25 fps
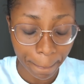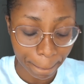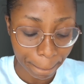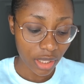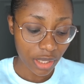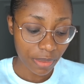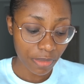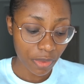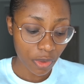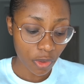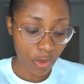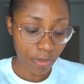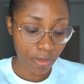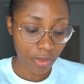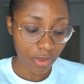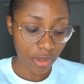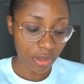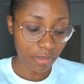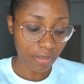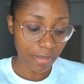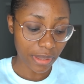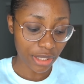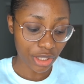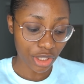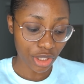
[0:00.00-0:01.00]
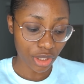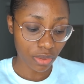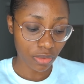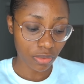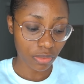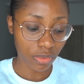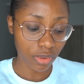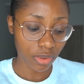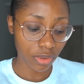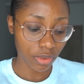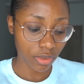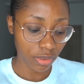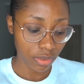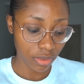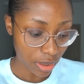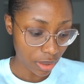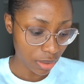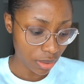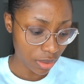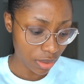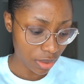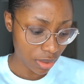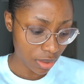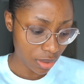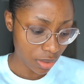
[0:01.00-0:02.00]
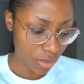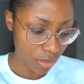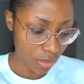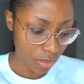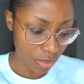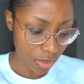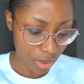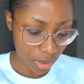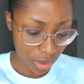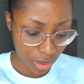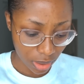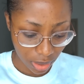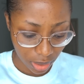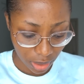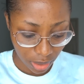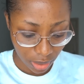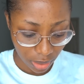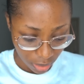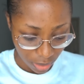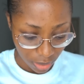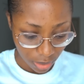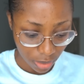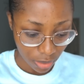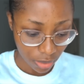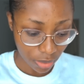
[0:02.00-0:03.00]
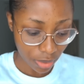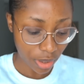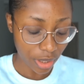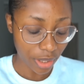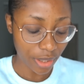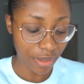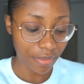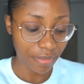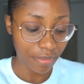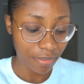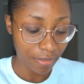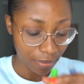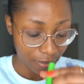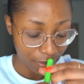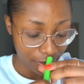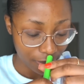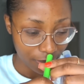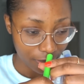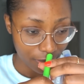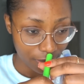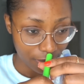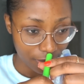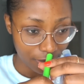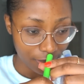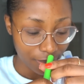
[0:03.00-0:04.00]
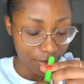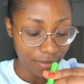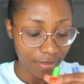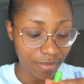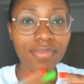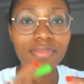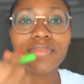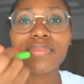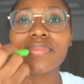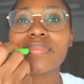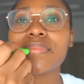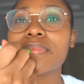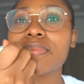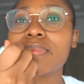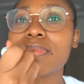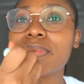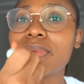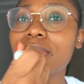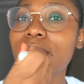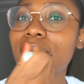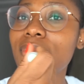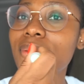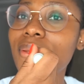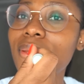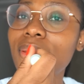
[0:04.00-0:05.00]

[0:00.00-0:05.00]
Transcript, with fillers: Let me open the matcha one. How does this work? Okay. Hmm.